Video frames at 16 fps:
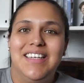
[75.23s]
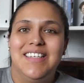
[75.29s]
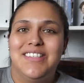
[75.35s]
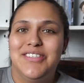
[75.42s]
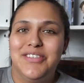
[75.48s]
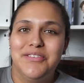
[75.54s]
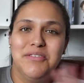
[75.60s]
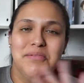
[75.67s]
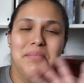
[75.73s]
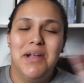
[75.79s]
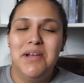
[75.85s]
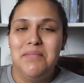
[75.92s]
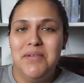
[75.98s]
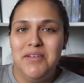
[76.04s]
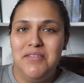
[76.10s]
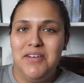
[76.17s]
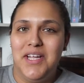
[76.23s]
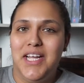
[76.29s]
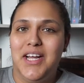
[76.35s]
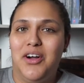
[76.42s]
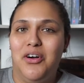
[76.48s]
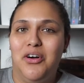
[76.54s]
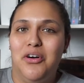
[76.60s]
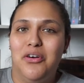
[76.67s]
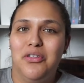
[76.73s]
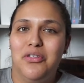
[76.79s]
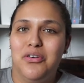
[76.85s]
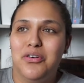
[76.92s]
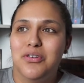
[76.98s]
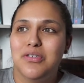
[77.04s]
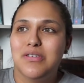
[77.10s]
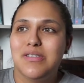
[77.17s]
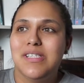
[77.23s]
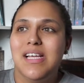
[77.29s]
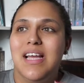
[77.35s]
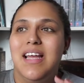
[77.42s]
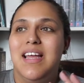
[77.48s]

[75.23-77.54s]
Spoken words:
So it reminded me of like all those.